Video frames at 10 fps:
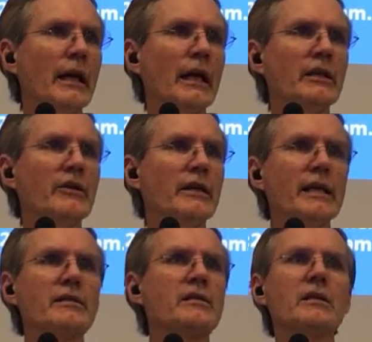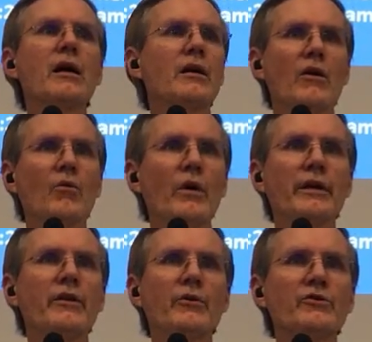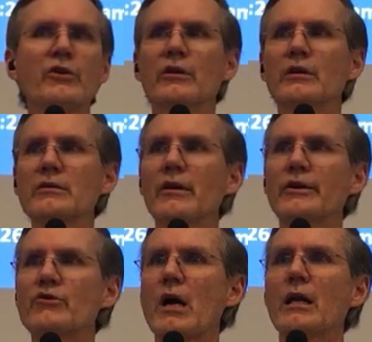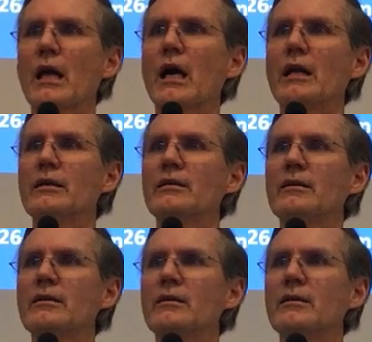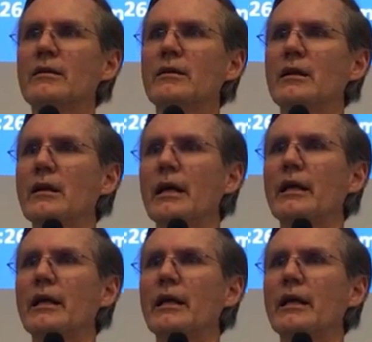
and you get stuck on one of those hooks on the trot line.